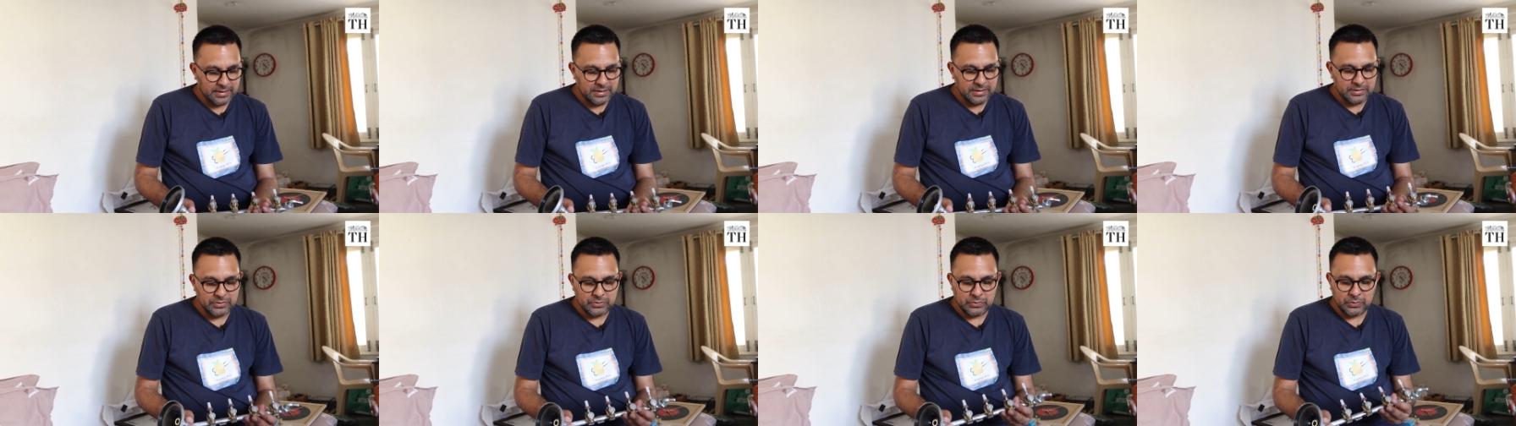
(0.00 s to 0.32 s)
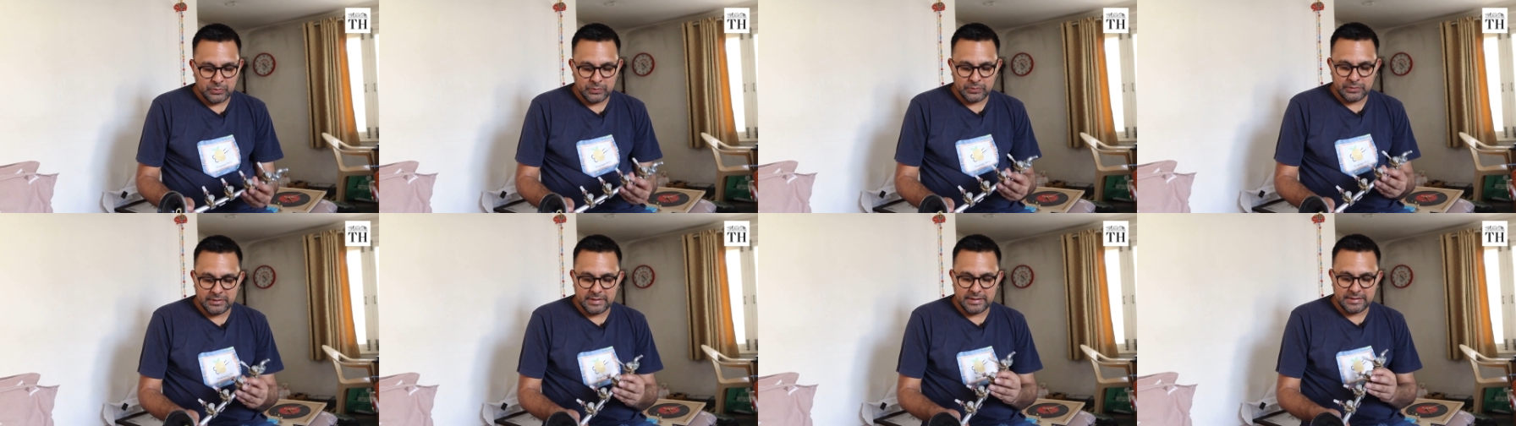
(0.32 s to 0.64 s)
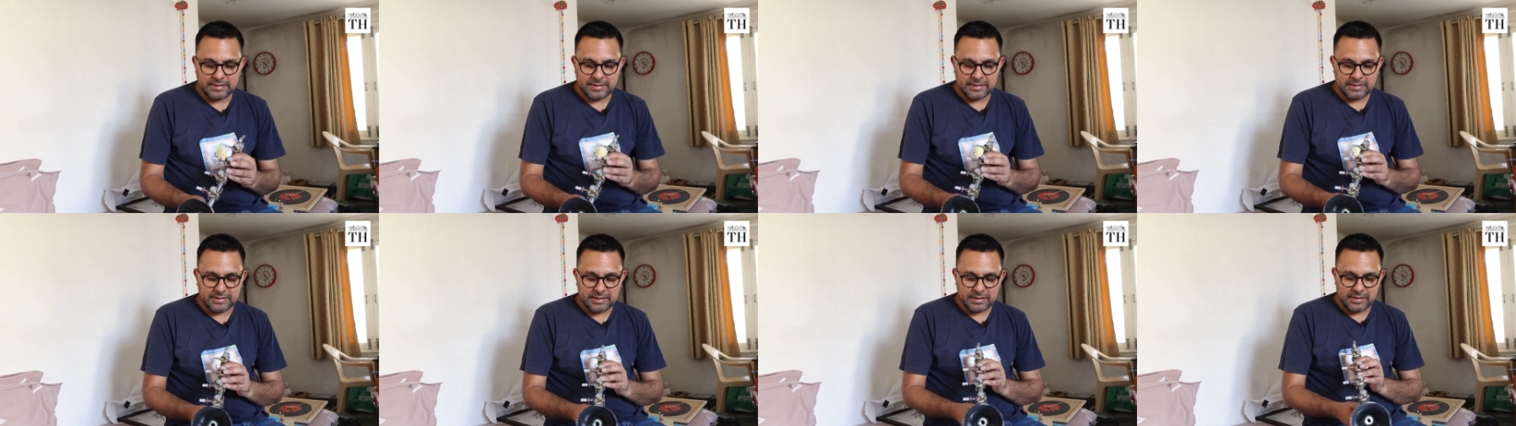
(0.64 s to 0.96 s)
So
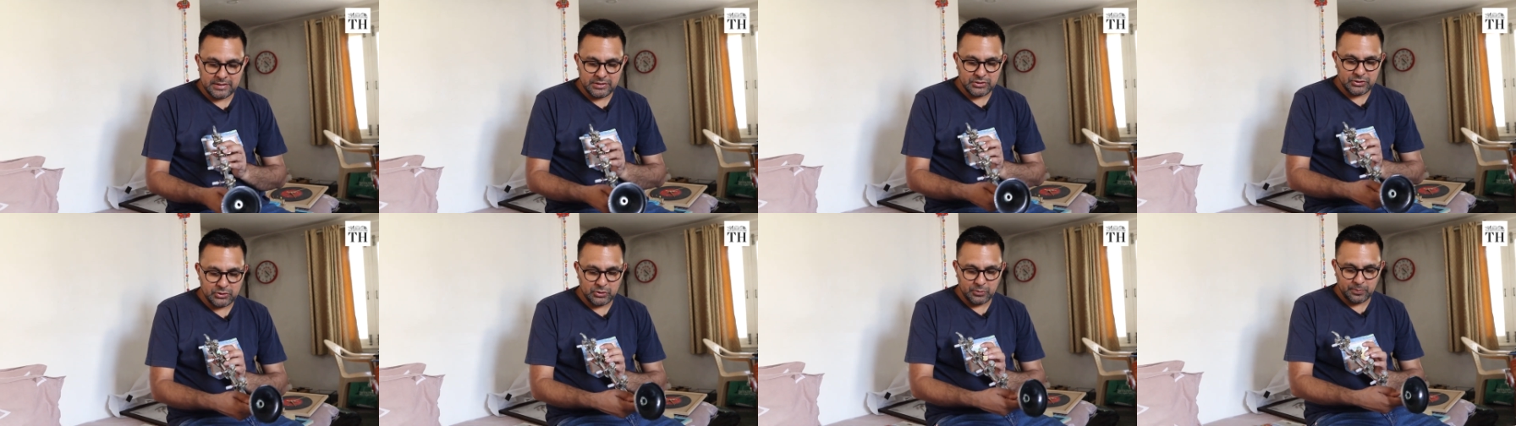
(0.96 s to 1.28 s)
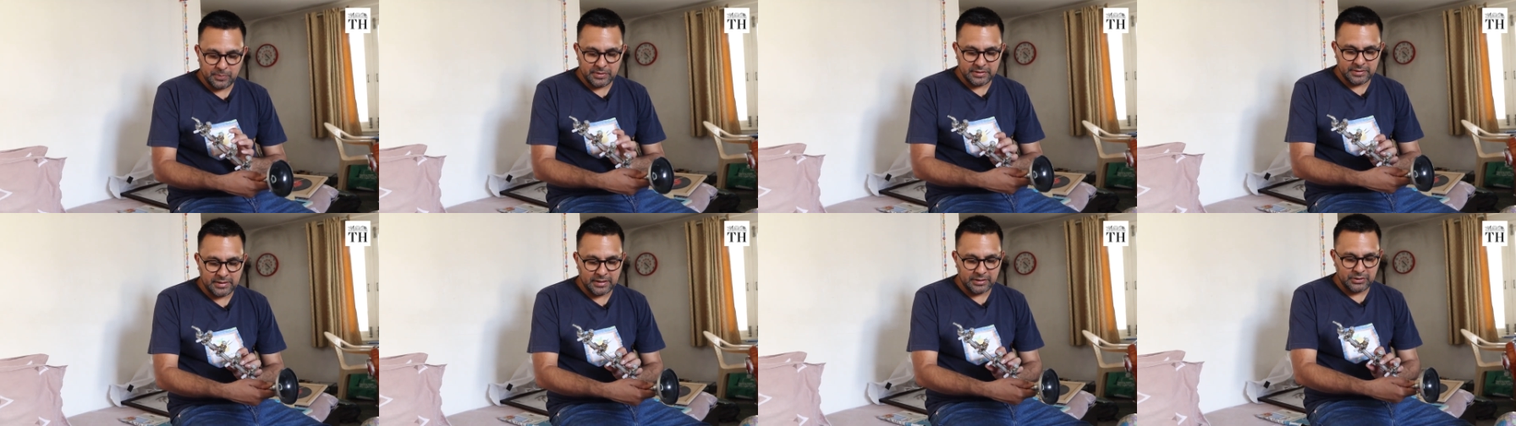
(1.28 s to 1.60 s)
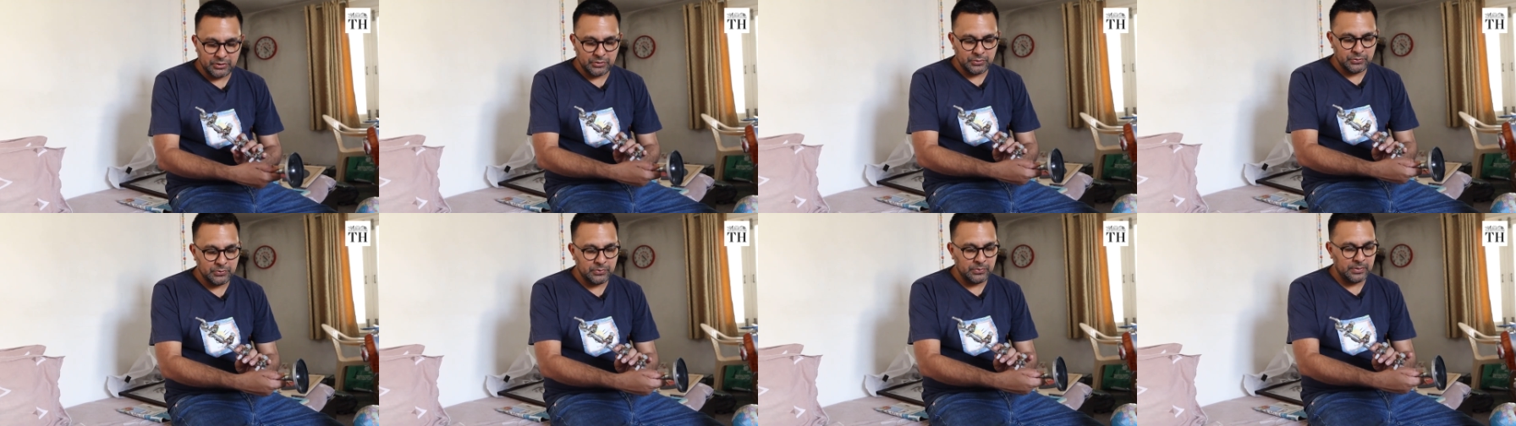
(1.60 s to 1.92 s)
this is an instrument that
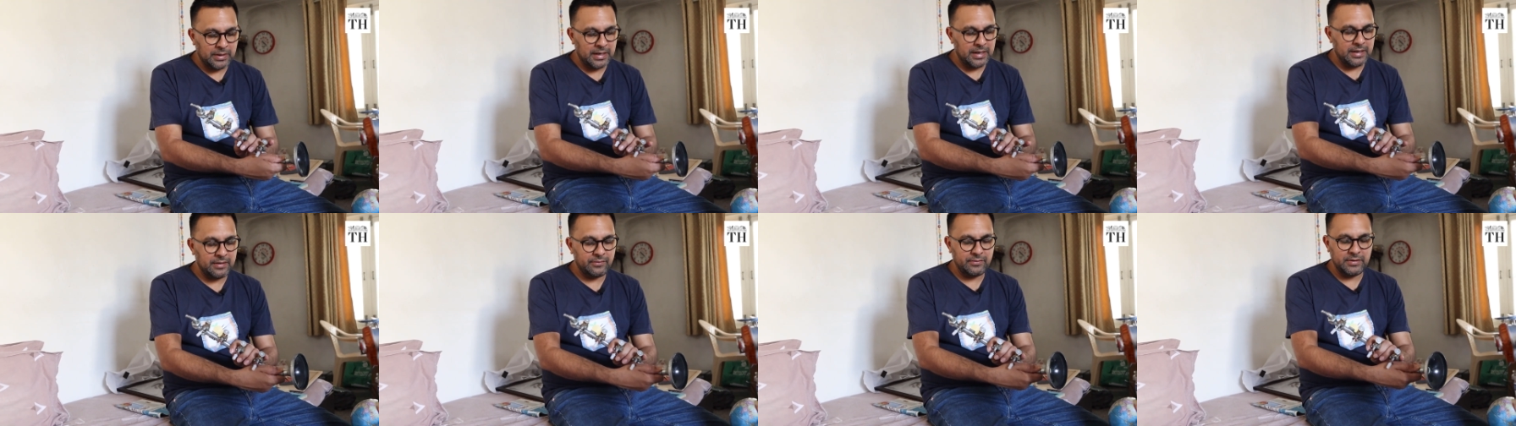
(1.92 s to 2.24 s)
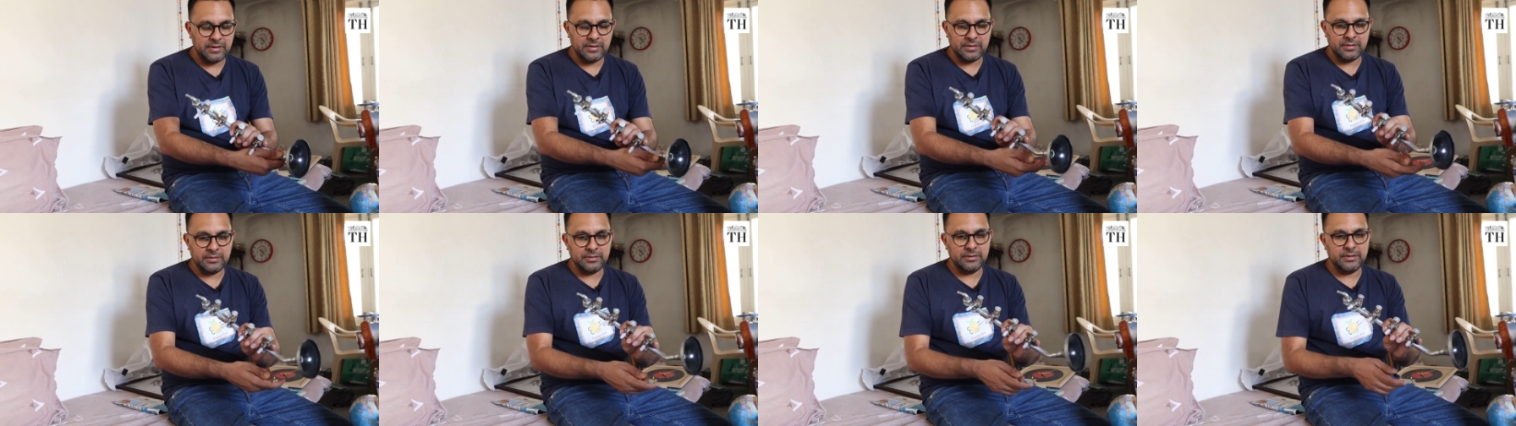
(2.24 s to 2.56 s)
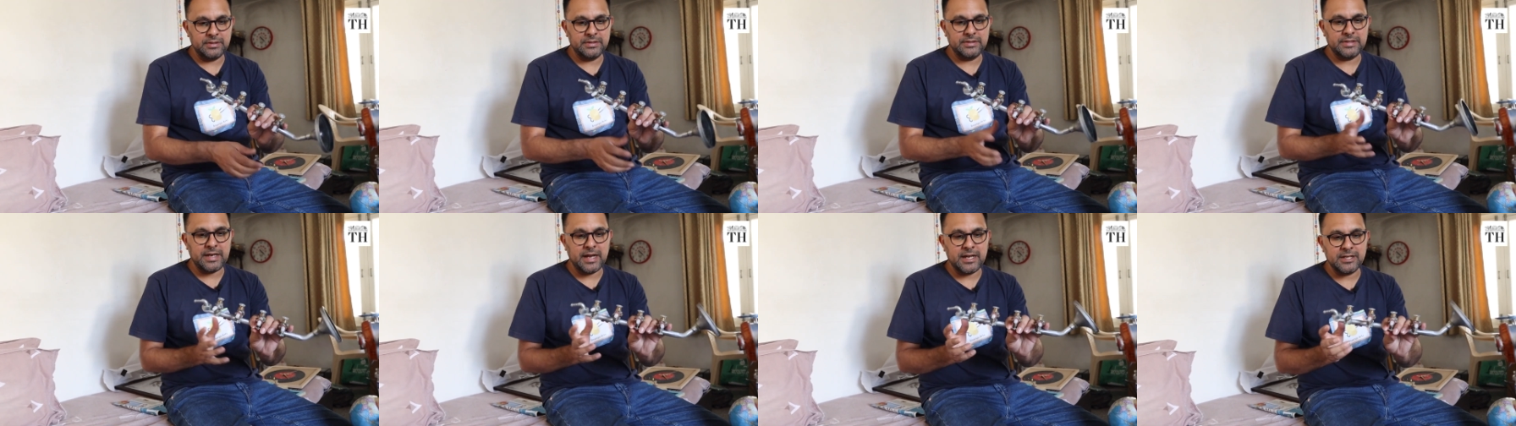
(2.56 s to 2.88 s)
you have in
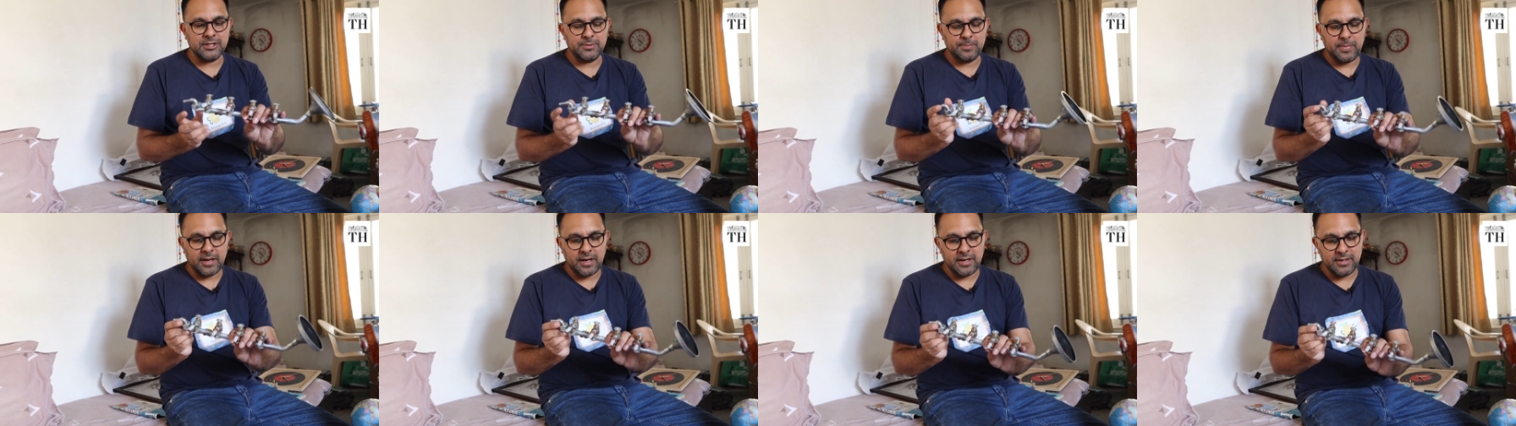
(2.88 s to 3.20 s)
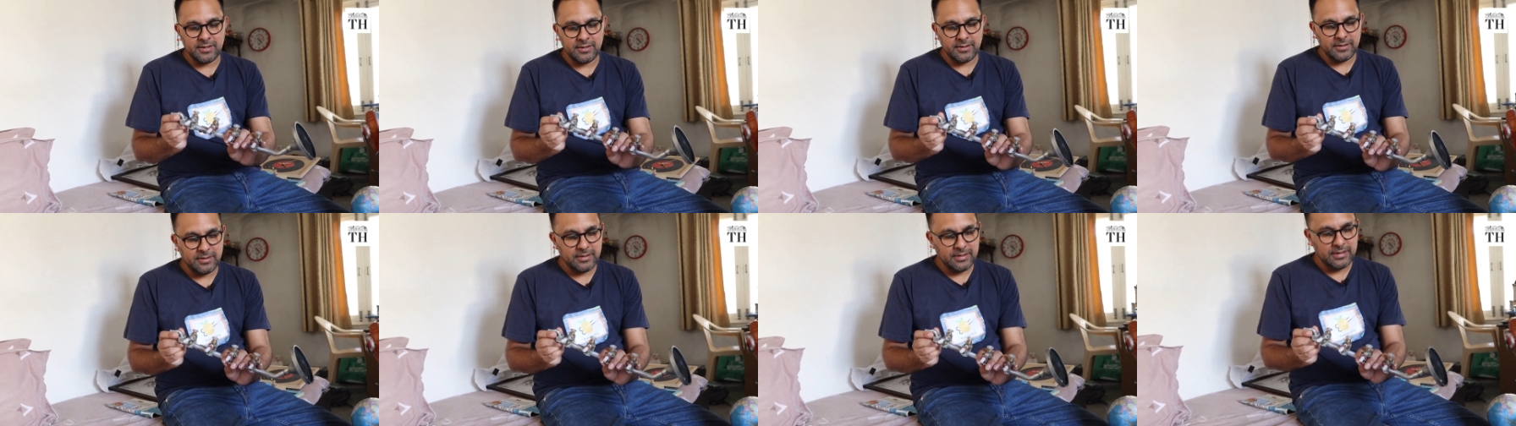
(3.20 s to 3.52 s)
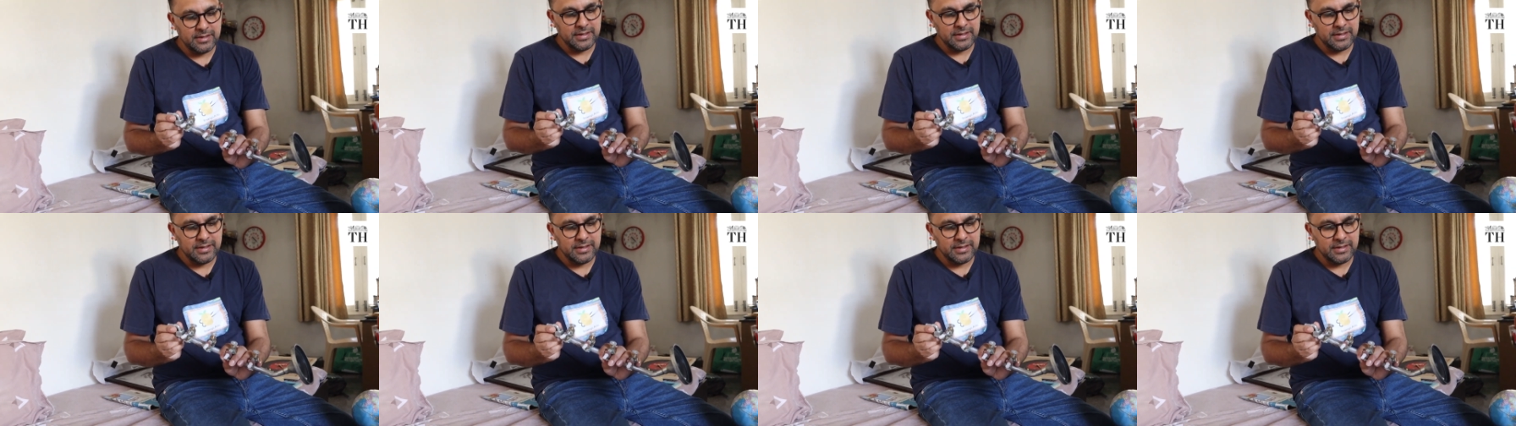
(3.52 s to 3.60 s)
the jazz band.